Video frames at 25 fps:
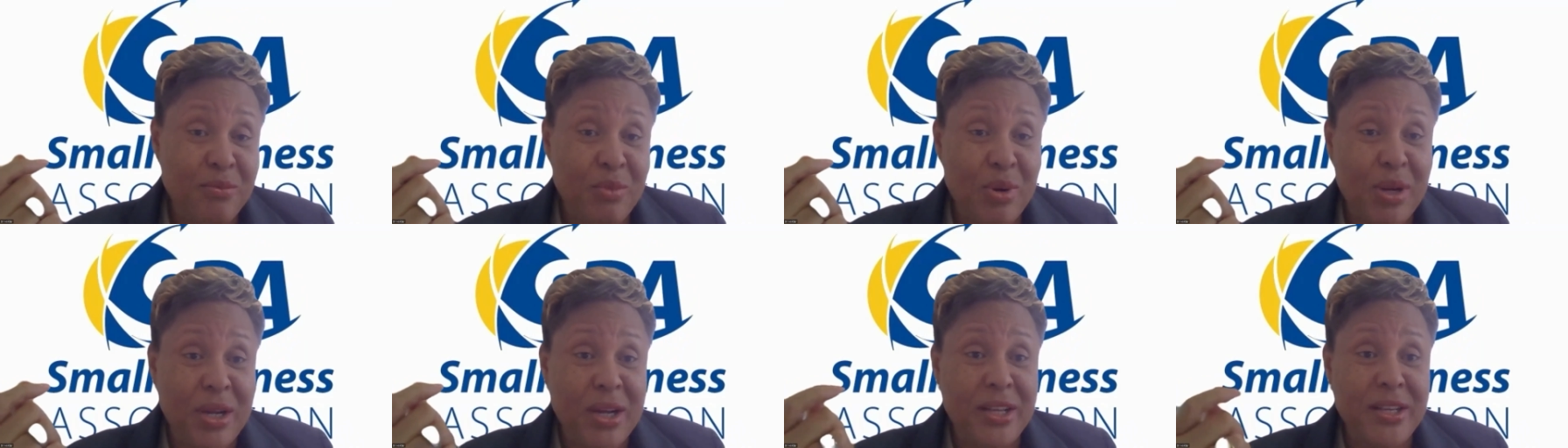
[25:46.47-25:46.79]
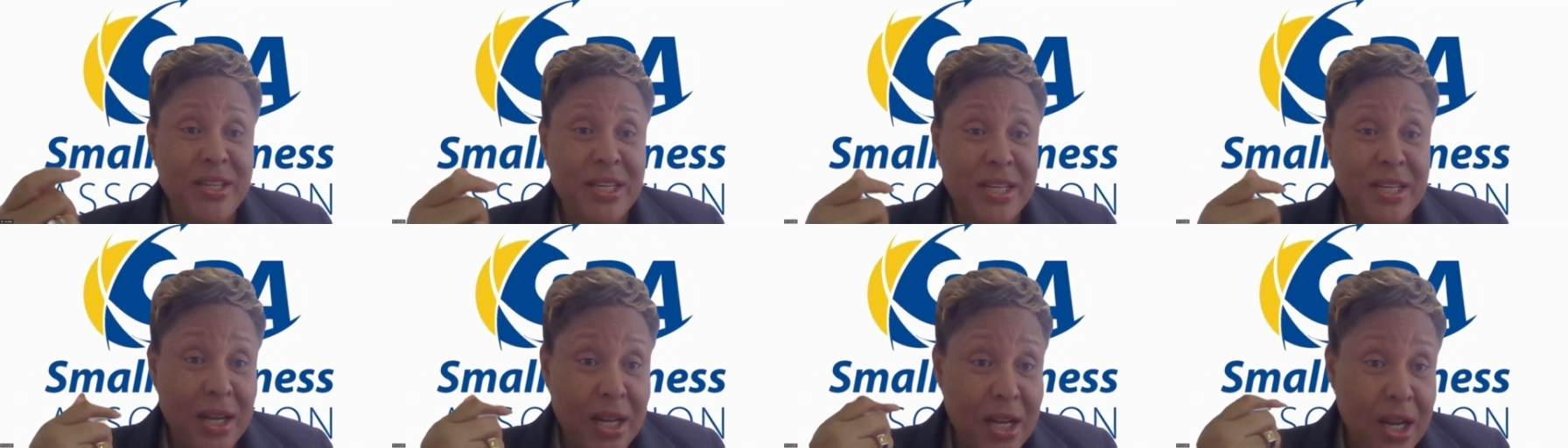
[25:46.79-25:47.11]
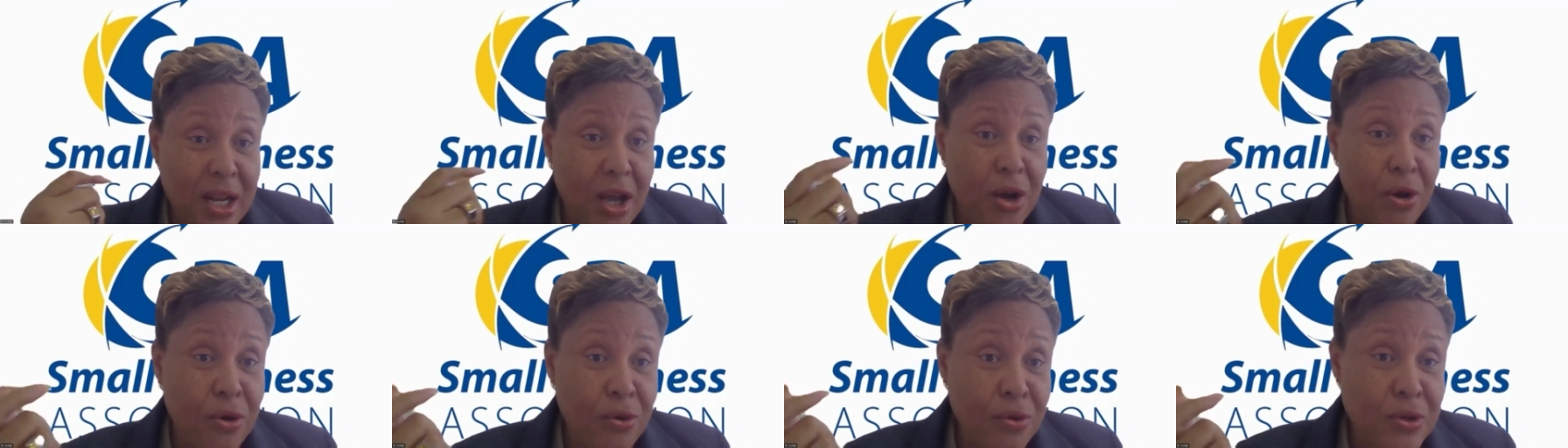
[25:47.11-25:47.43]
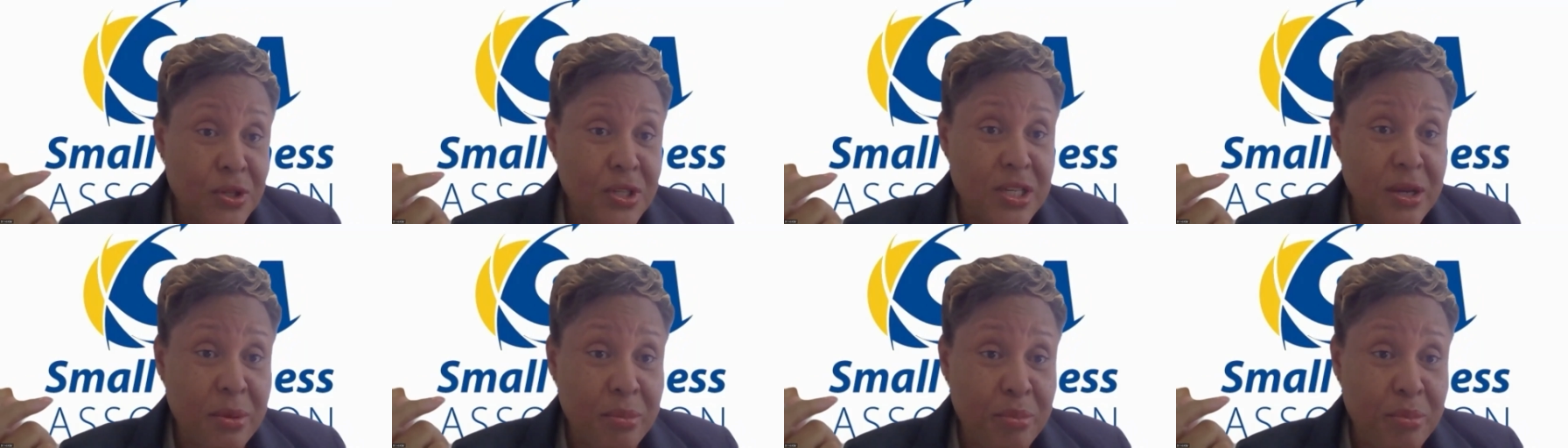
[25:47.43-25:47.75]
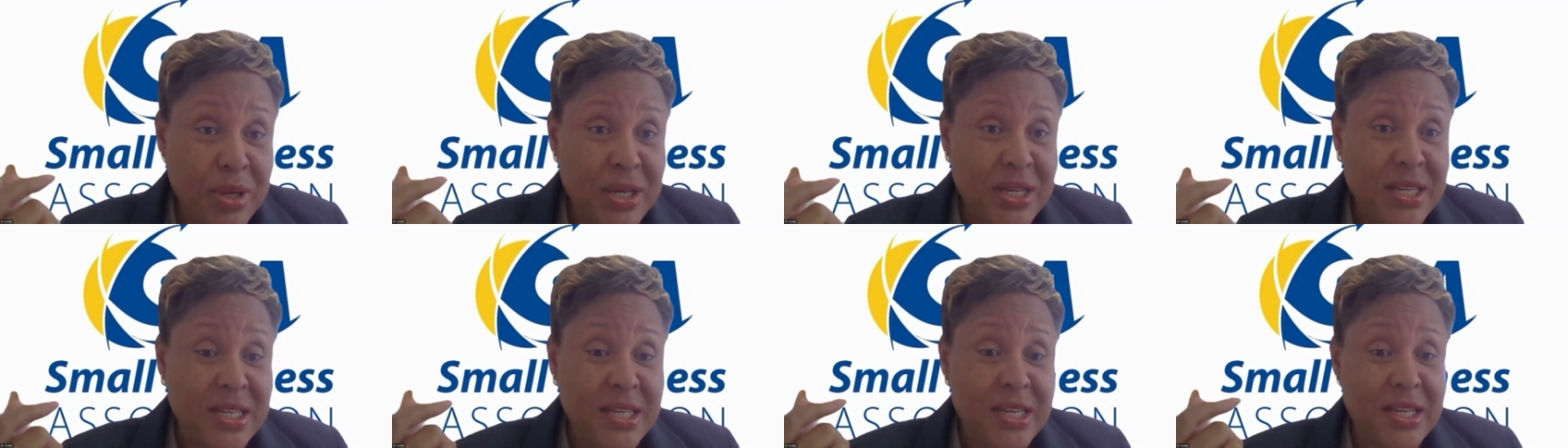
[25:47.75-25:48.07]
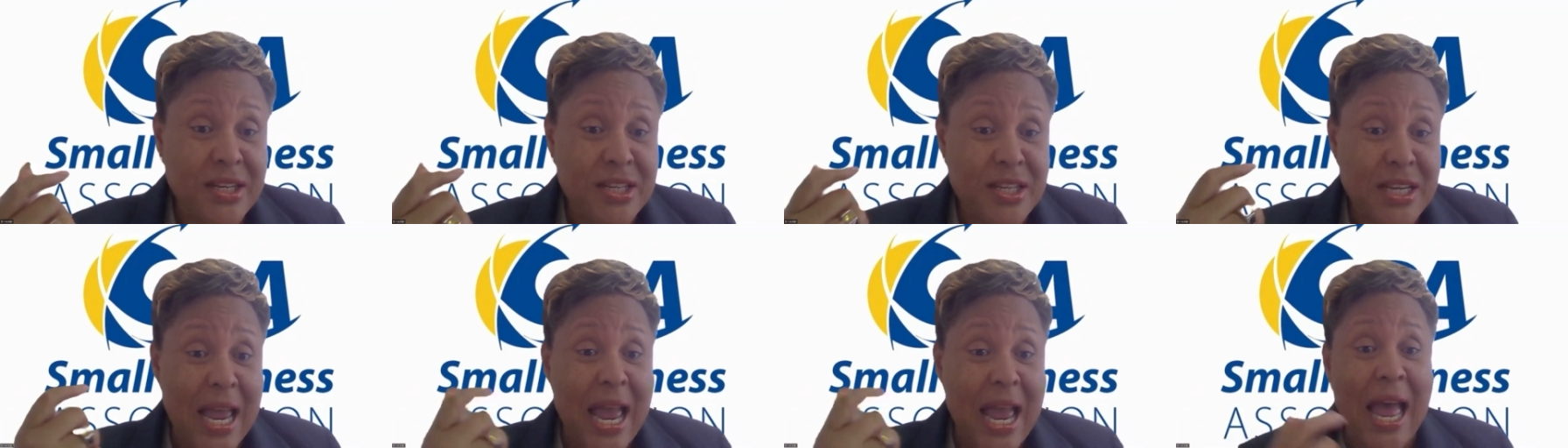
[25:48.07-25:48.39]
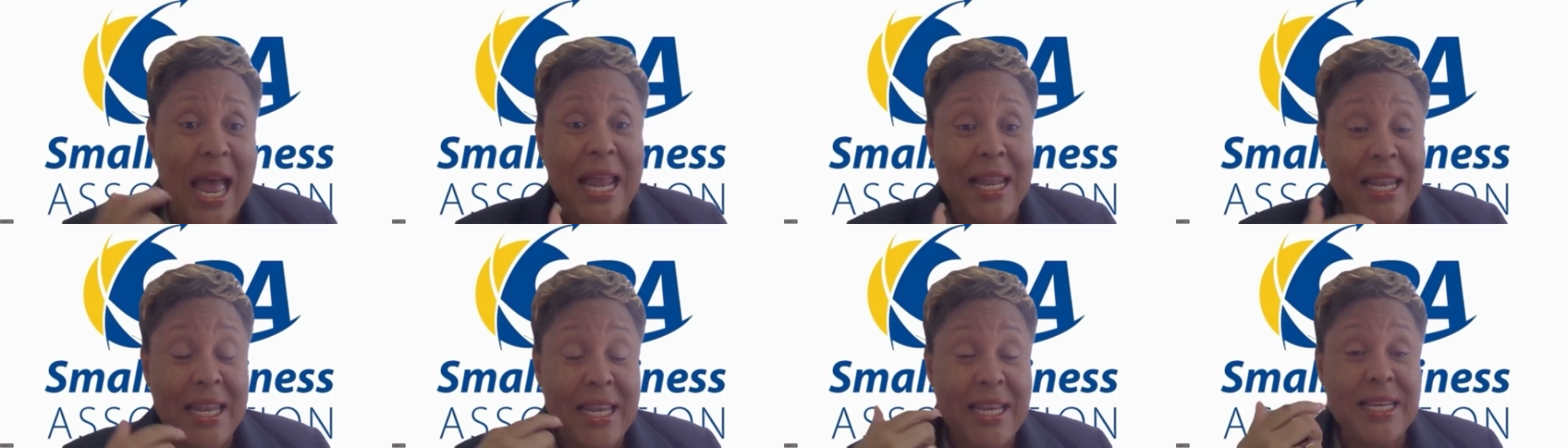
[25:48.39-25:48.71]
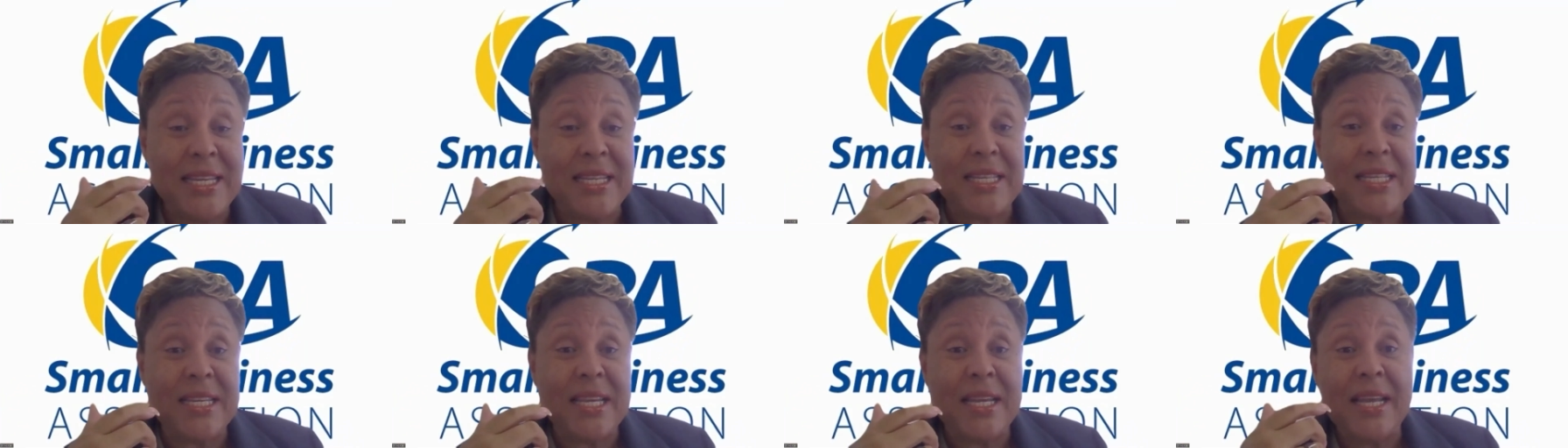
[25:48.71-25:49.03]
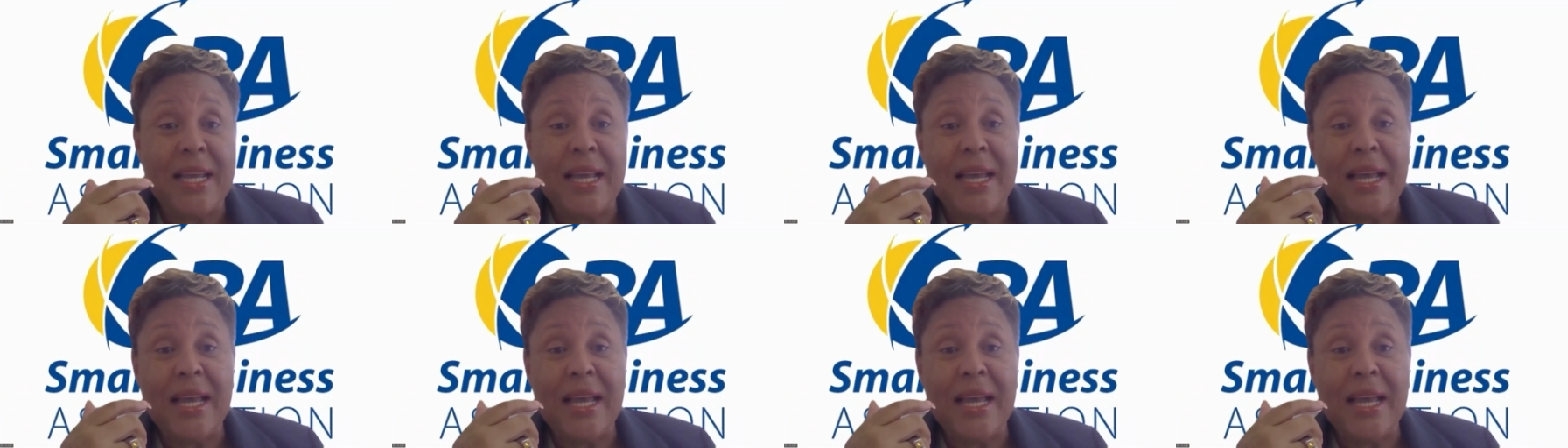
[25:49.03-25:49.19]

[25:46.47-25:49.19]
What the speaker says: because it allows the business to at least